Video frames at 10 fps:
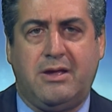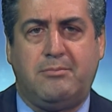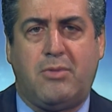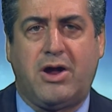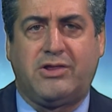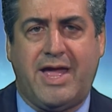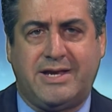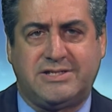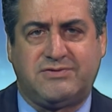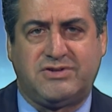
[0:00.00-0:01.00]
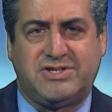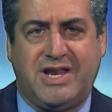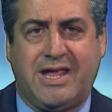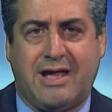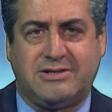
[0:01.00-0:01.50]
Marc Landis, for
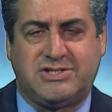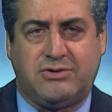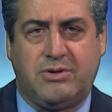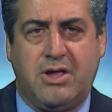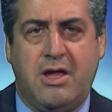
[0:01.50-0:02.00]
City Council.